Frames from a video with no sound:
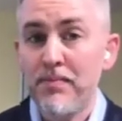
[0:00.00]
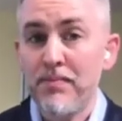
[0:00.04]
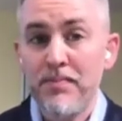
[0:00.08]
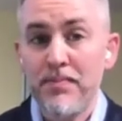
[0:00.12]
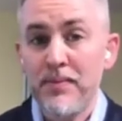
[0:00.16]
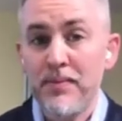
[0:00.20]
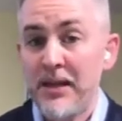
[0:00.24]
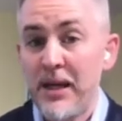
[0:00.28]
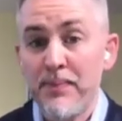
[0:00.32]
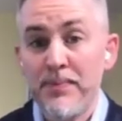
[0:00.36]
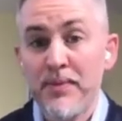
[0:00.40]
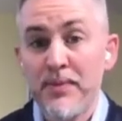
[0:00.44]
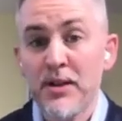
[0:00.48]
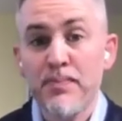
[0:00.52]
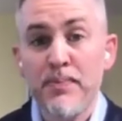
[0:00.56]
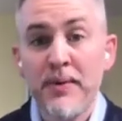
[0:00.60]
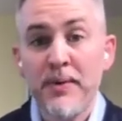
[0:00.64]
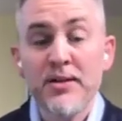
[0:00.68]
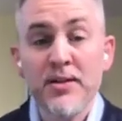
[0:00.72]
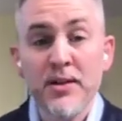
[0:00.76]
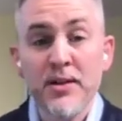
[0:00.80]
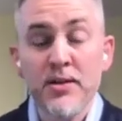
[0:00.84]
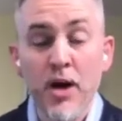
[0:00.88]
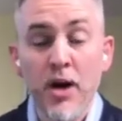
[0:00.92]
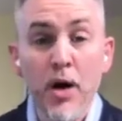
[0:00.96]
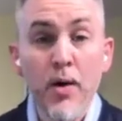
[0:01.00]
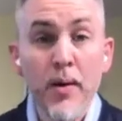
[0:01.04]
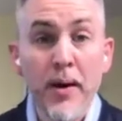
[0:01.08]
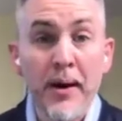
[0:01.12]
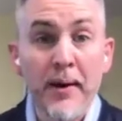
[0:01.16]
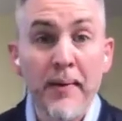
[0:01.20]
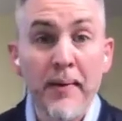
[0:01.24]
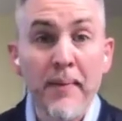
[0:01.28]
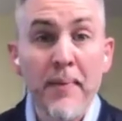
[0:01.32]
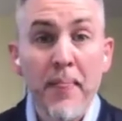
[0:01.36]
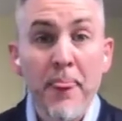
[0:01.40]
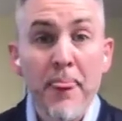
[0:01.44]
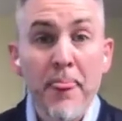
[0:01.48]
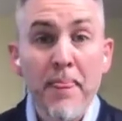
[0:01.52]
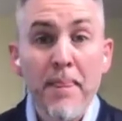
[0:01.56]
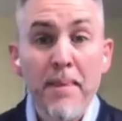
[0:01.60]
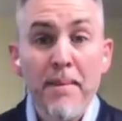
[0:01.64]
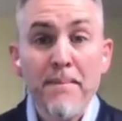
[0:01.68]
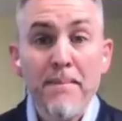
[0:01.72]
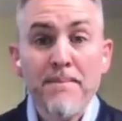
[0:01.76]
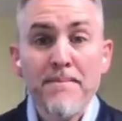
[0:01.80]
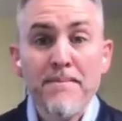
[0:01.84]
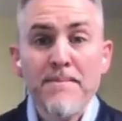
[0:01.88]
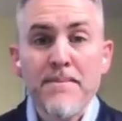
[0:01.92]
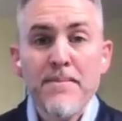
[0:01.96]
keep this business going?
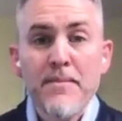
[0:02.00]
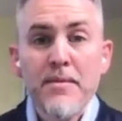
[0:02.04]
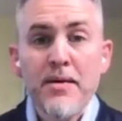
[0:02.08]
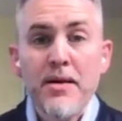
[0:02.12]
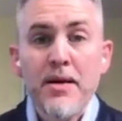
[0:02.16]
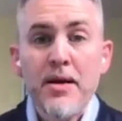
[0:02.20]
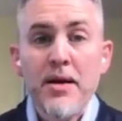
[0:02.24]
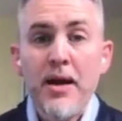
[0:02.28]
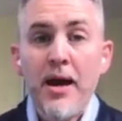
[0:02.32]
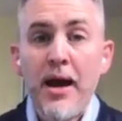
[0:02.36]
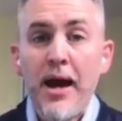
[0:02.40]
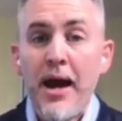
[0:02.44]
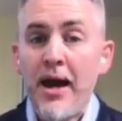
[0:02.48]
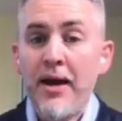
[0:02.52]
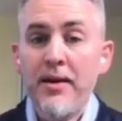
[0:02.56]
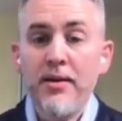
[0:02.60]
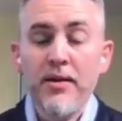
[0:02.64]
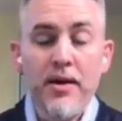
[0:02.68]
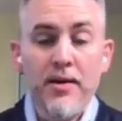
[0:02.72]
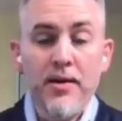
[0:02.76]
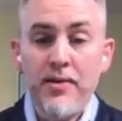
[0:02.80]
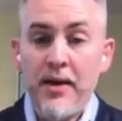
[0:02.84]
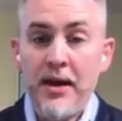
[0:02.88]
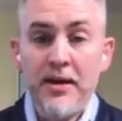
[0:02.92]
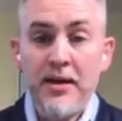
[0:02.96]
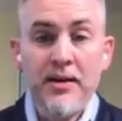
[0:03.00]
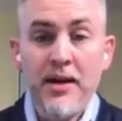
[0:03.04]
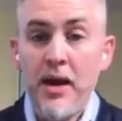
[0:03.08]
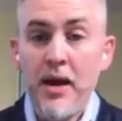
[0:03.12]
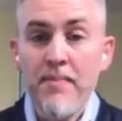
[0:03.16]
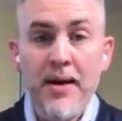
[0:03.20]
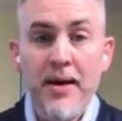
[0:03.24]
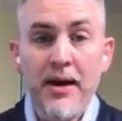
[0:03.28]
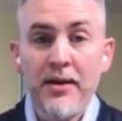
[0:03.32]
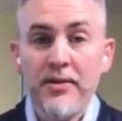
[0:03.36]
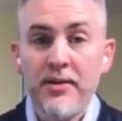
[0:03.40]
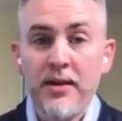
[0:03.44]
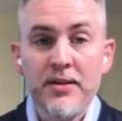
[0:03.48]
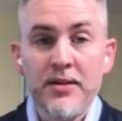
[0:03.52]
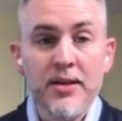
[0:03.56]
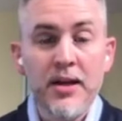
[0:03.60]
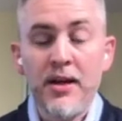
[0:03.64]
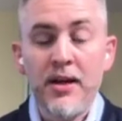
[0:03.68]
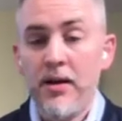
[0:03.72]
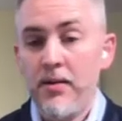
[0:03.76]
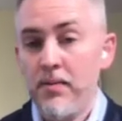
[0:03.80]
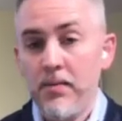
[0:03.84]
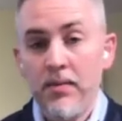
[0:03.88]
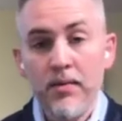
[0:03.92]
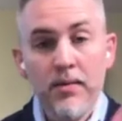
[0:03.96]
And they came back, they said
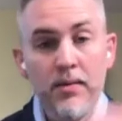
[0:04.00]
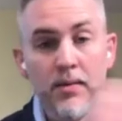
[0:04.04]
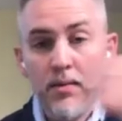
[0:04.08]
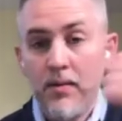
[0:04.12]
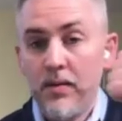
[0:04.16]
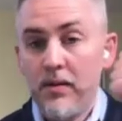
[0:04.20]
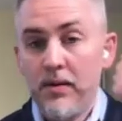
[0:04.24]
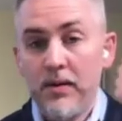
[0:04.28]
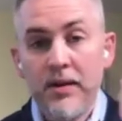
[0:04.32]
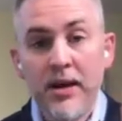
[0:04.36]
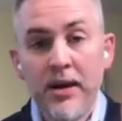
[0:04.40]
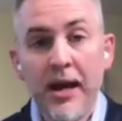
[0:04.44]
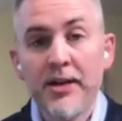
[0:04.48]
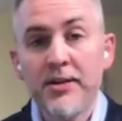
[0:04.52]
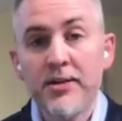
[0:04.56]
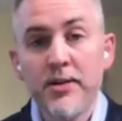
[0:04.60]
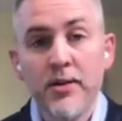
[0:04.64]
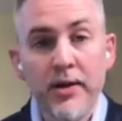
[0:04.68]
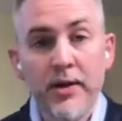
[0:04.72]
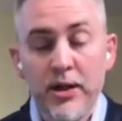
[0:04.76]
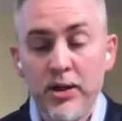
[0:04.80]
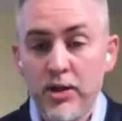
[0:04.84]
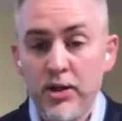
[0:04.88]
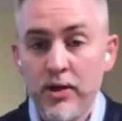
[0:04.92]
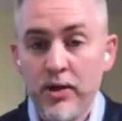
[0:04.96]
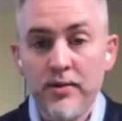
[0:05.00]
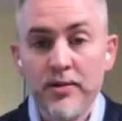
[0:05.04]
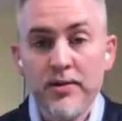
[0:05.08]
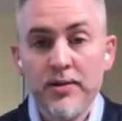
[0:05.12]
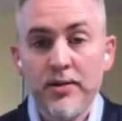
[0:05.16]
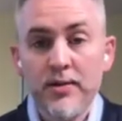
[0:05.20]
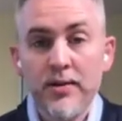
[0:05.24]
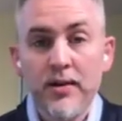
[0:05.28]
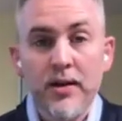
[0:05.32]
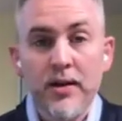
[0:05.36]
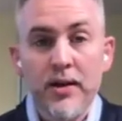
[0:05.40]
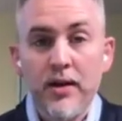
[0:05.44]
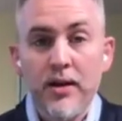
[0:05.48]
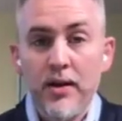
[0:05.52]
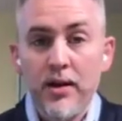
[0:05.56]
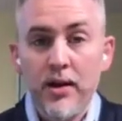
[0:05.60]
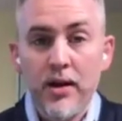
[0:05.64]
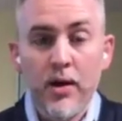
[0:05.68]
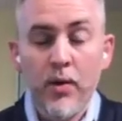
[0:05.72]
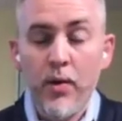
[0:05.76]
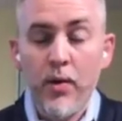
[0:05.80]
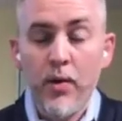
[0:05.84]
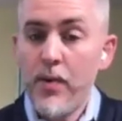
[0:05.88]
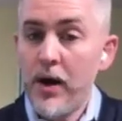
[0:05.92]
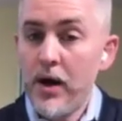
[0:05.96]
it, cancellations.
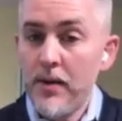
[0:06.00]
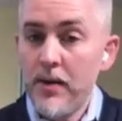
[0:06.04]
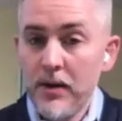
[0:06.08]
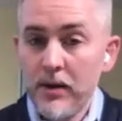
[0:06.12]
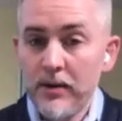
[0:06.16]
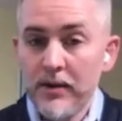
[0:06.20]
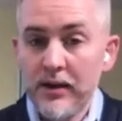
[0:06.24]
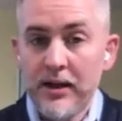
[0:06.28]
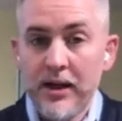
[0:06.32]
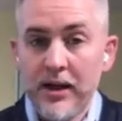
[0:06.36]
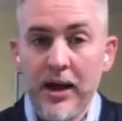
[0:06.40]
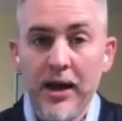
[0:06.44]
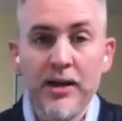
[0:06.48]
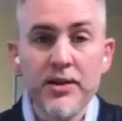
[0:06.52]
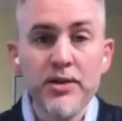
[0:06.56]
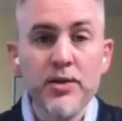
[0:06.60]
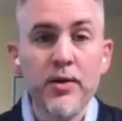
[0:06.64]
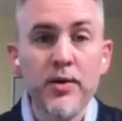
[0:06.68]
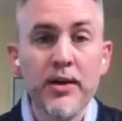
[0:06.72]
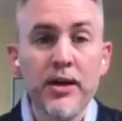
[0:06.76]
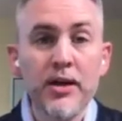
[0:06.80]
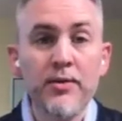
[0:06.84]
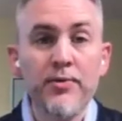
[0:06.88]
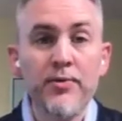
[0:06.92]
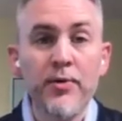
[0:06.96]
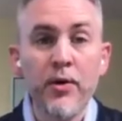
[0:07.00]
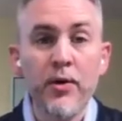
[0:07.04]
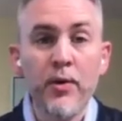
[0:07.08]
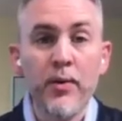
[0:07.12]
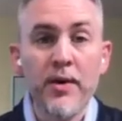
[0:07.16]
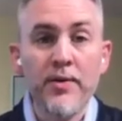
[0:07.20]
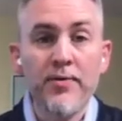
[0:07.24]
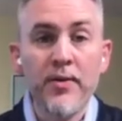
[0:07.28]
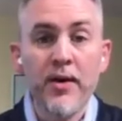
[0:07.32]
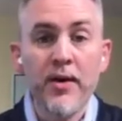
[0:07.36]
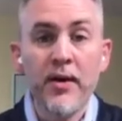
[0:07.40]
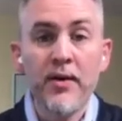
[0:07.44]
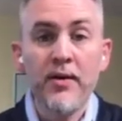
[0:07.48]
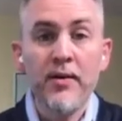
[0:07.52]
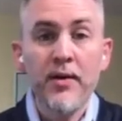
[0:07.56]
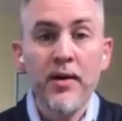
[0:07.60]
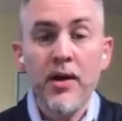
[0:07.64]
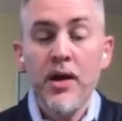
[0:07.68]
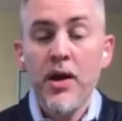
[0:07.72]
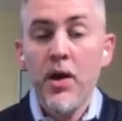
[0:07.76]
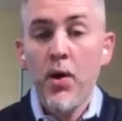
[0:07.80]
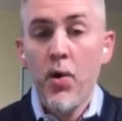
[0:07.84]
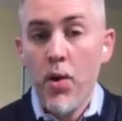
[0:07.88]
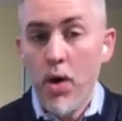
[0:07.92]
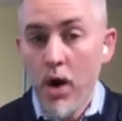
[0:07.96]
We want to be able to cancel and get a full refund.
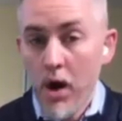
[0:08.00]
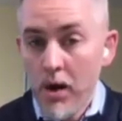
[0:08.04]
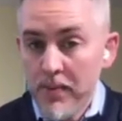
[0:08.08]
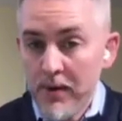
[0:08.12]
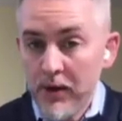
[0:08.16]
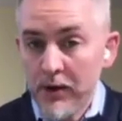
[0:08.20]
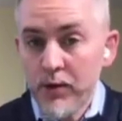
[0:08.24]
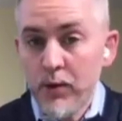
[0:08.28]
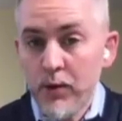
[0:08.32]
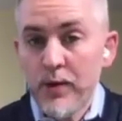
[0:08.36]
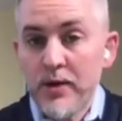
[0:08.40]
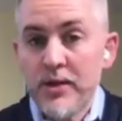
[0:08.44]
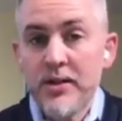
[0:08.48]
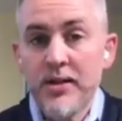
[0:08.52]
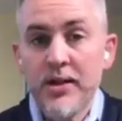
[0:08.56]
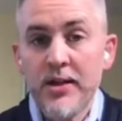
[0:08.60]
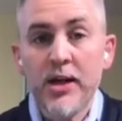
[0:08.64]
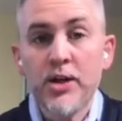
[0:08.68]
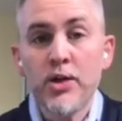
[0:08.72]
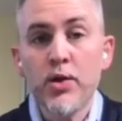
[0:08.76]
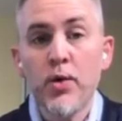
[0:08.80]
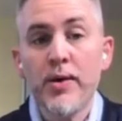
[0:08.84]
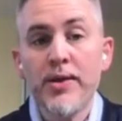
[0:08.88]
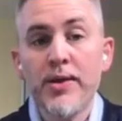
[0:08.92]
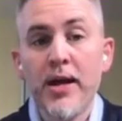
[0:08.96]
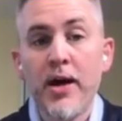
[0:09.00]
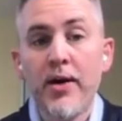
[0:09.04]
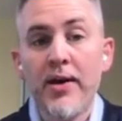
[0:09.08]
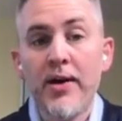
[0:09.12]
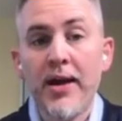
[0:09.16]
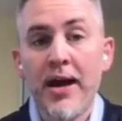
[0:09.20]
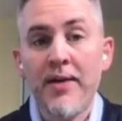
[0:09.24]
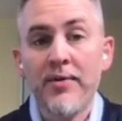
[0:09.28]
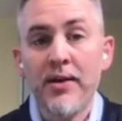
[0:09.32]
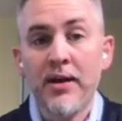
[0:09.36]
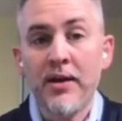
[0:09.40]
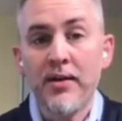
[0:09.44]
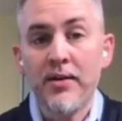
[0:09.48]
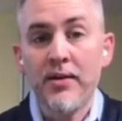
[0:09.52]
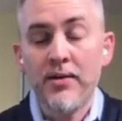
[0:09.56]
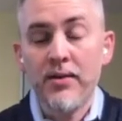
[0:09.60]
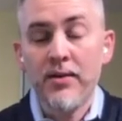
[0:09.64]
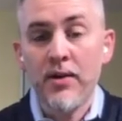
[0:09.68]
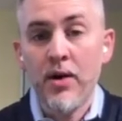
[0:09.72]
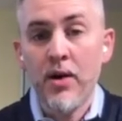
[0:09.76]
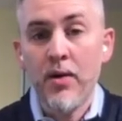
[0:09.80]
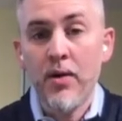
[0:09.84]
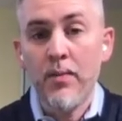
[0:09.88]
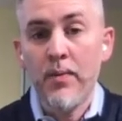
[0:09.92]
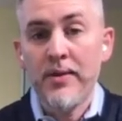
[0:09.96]
We want to be able to reschedule without
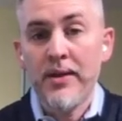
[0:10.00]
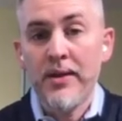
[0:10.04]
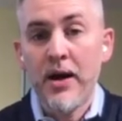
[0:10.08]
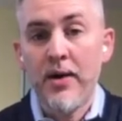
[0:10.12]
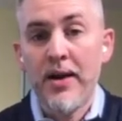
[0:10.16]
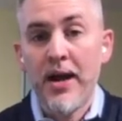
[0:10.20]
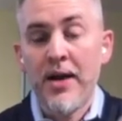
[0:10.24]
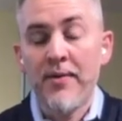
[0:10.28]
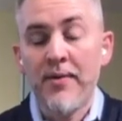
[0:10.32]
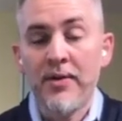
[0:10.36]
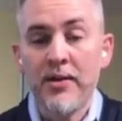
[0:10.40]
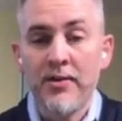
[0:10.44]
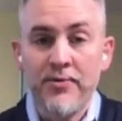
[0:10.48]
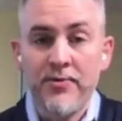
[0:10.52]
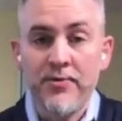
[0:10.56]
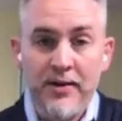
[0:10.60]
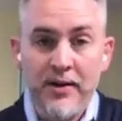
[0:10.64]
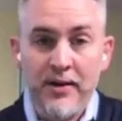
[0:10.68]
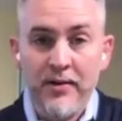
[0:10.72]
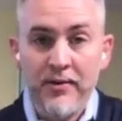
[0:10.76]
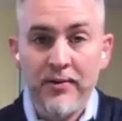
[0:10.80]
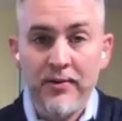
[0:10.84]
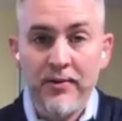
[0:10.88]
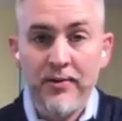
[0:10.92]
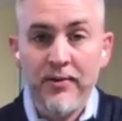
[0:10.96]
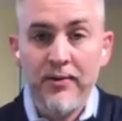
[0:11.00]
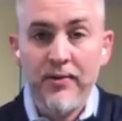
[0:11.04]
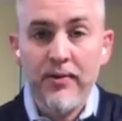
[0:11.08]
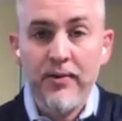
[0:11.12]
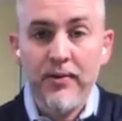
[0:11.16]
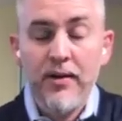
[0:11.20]
having fees.